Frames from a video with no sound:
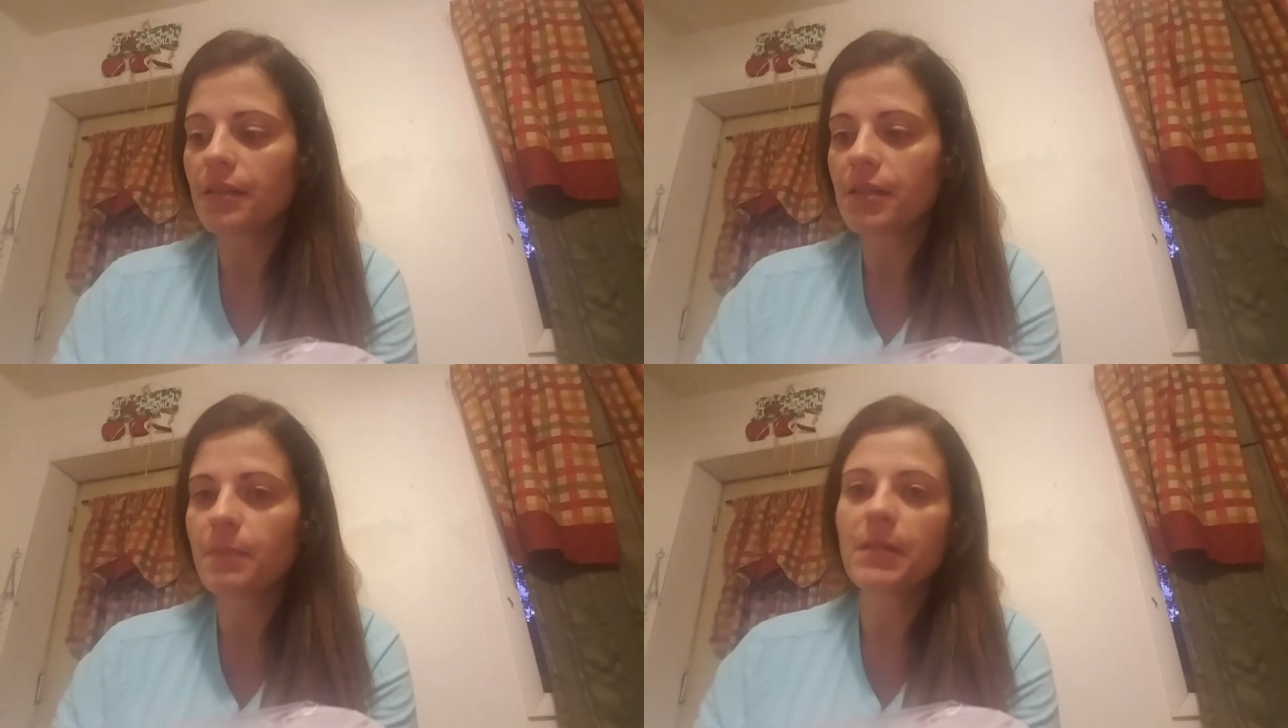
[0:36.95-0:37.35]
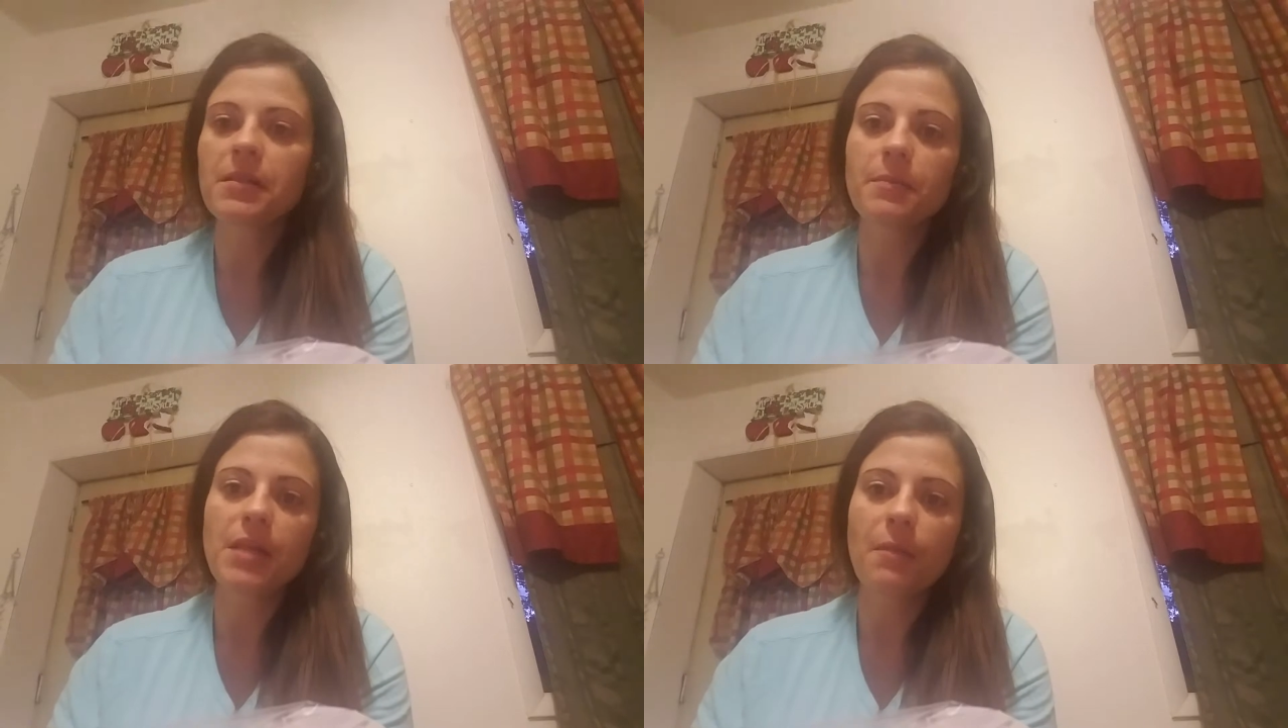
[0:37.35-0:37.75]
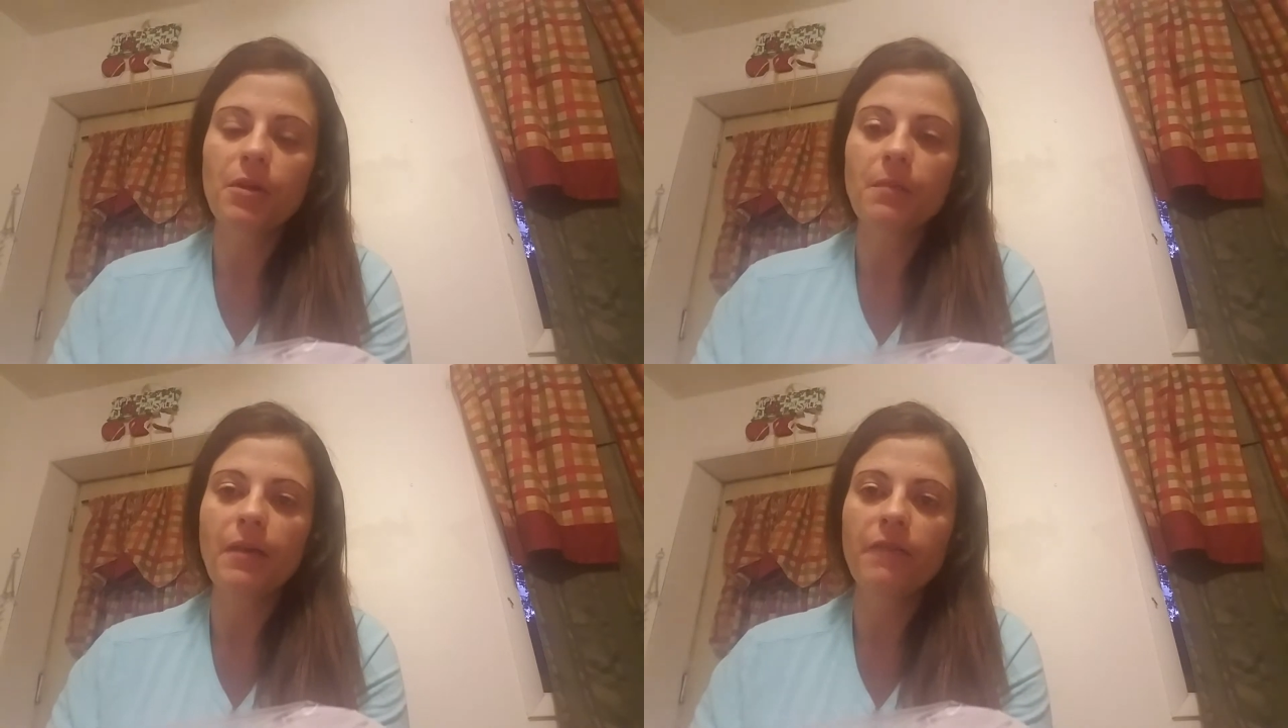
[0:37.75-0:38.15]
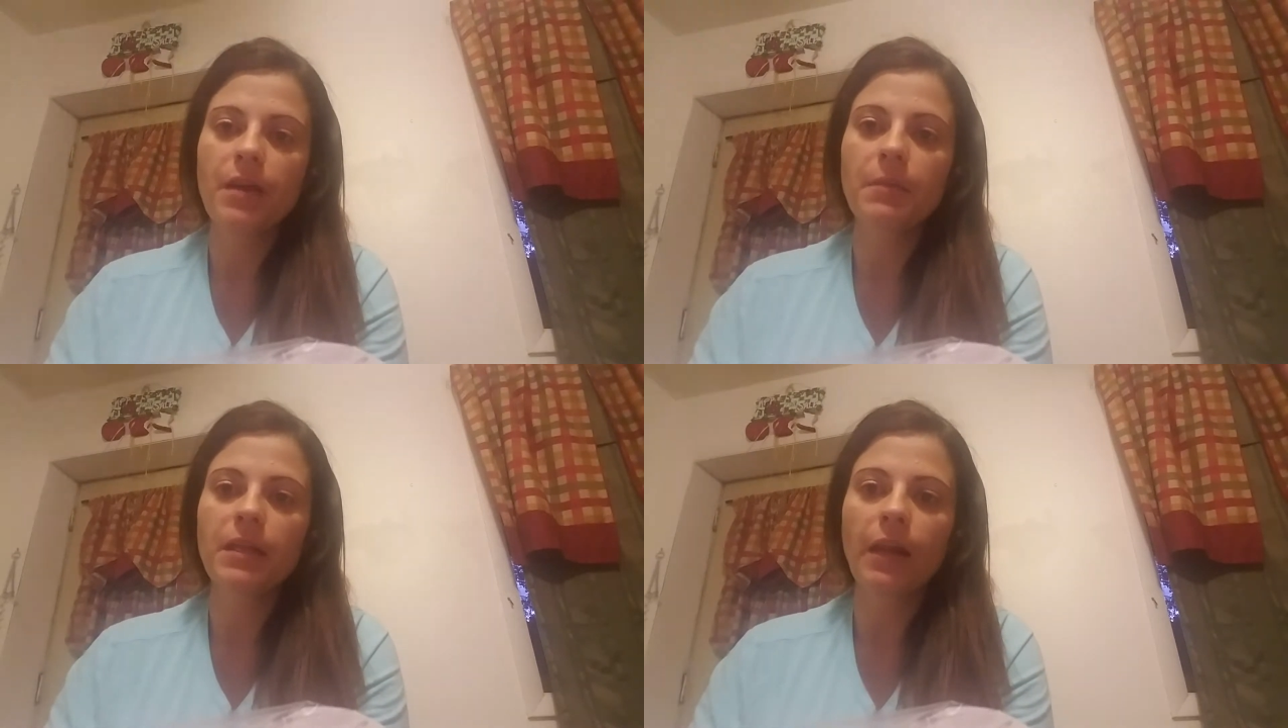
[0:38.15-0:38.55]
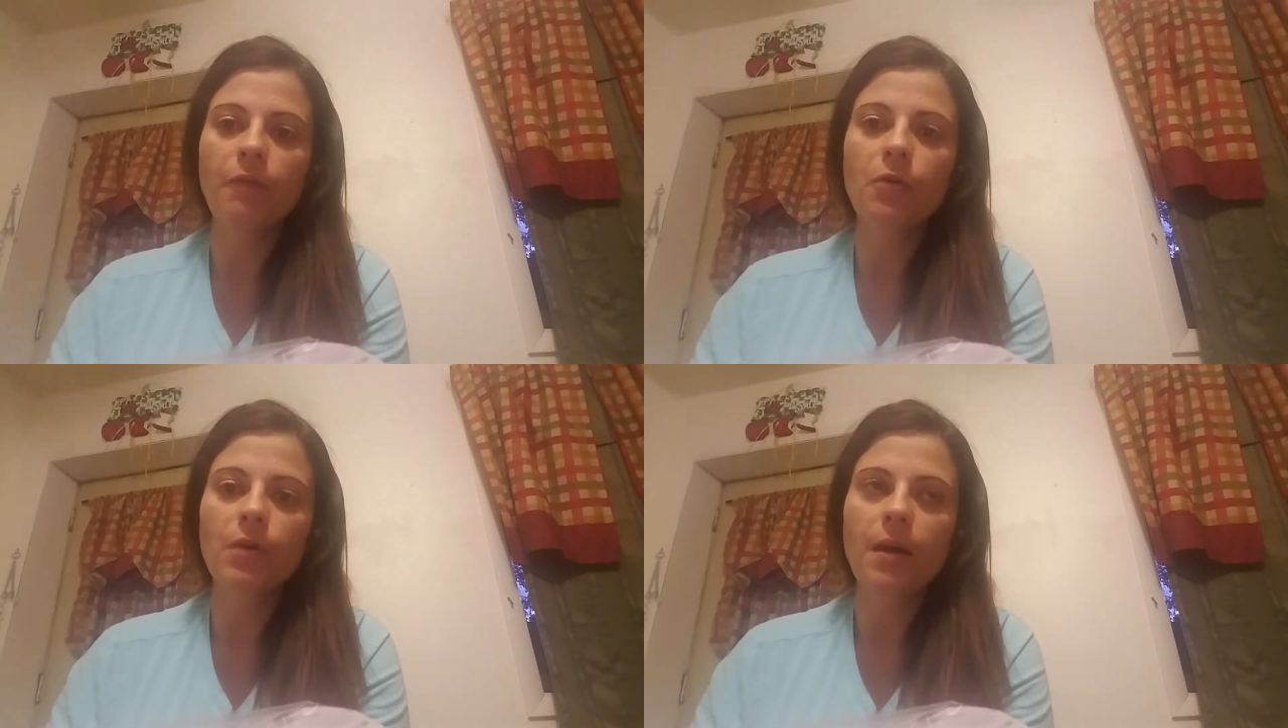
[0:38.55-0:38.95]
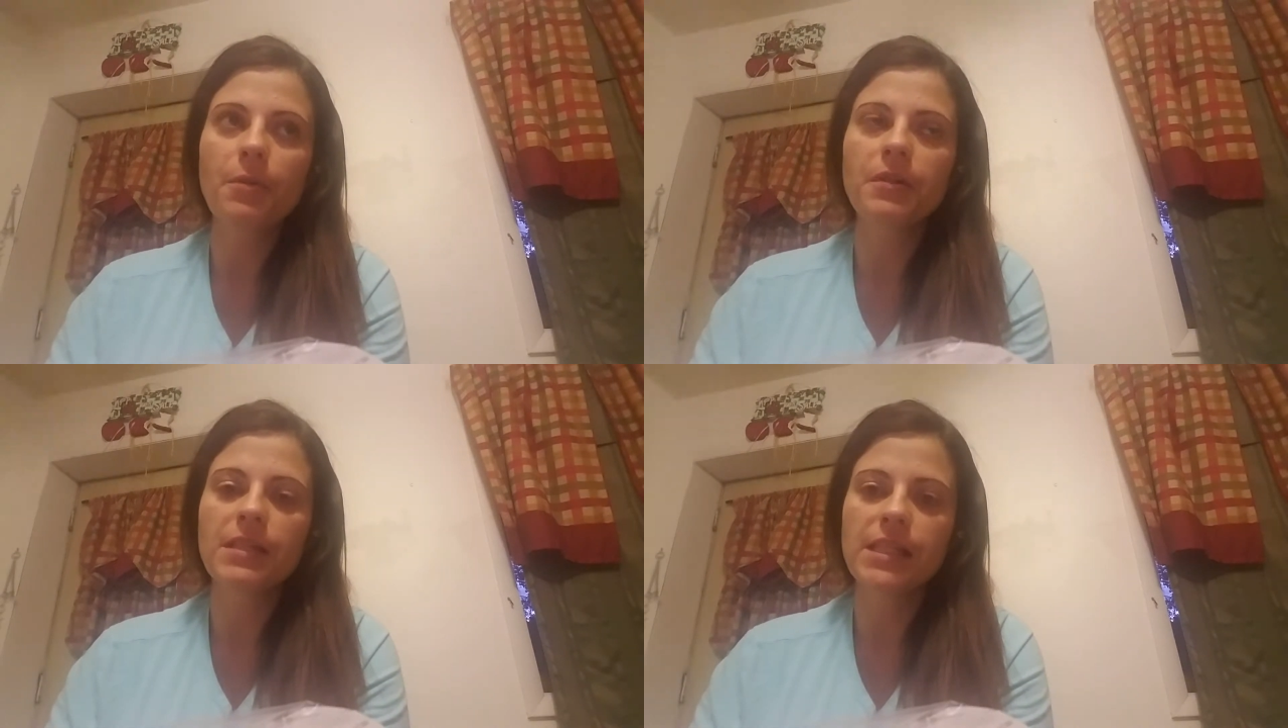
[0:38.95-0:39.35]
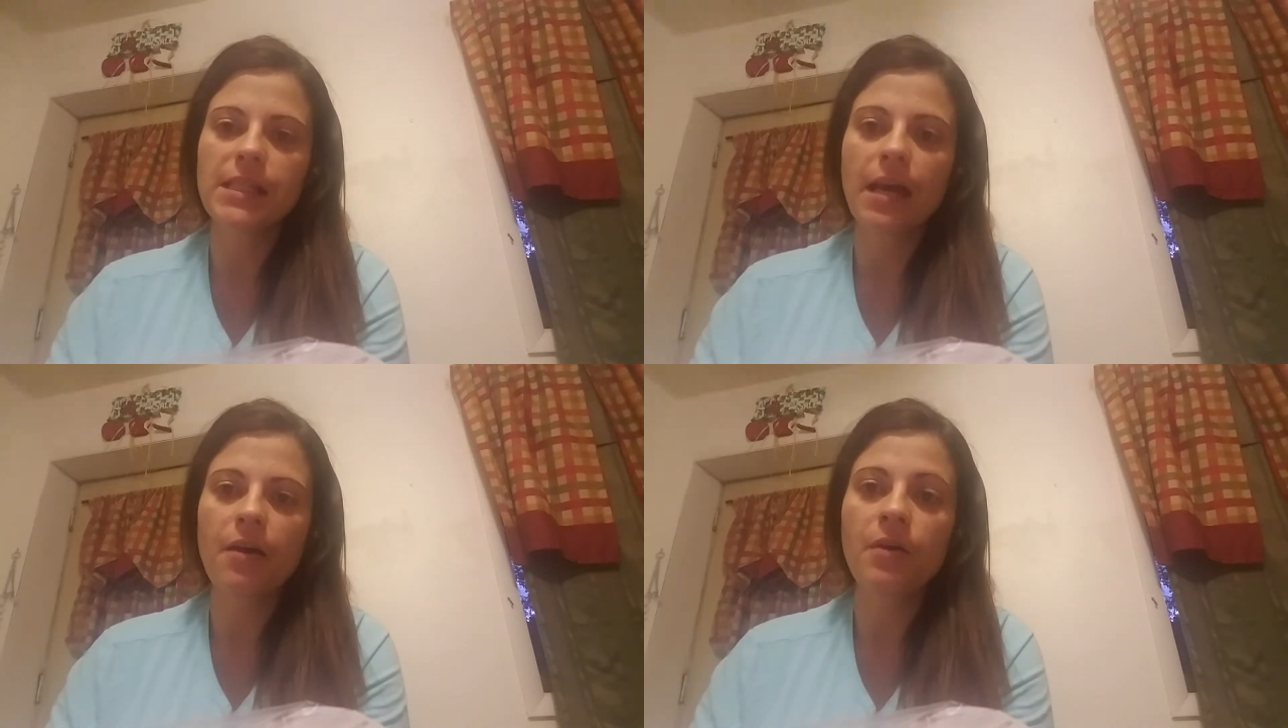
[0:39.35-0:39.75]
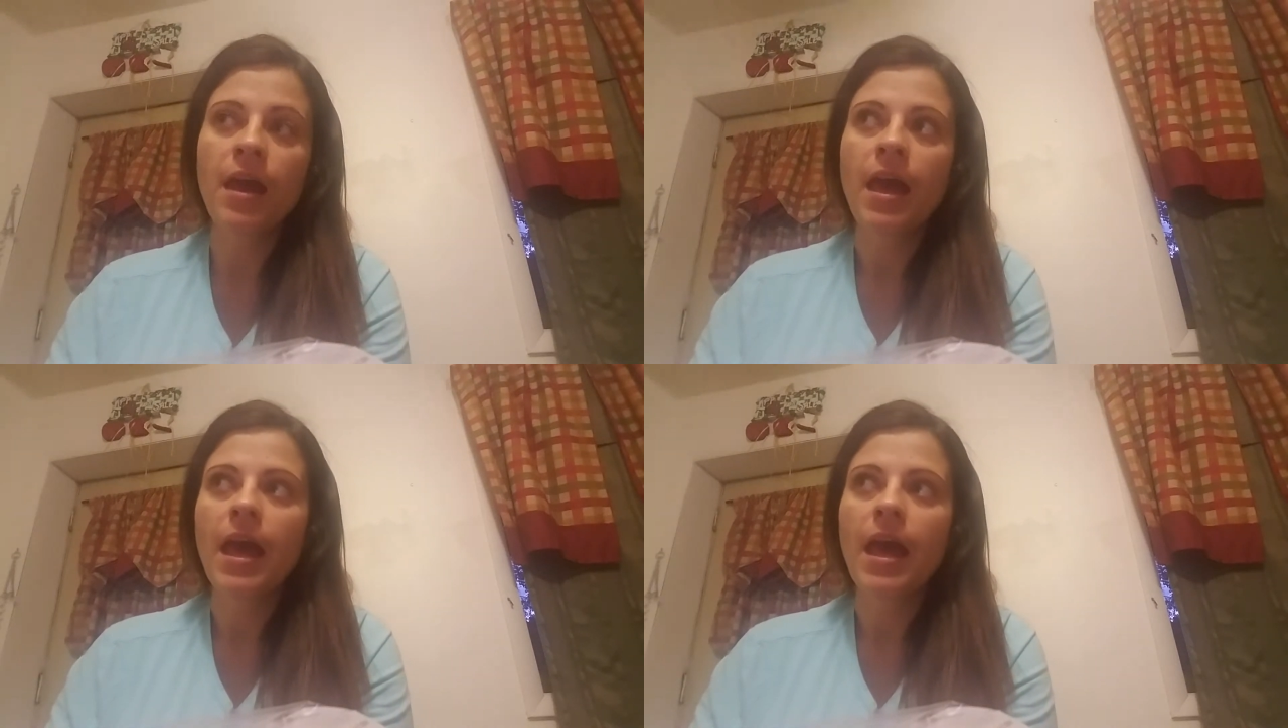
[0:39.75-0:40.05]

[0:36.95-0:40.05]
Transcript: to spend some time with my family, and I wrote a couple things down.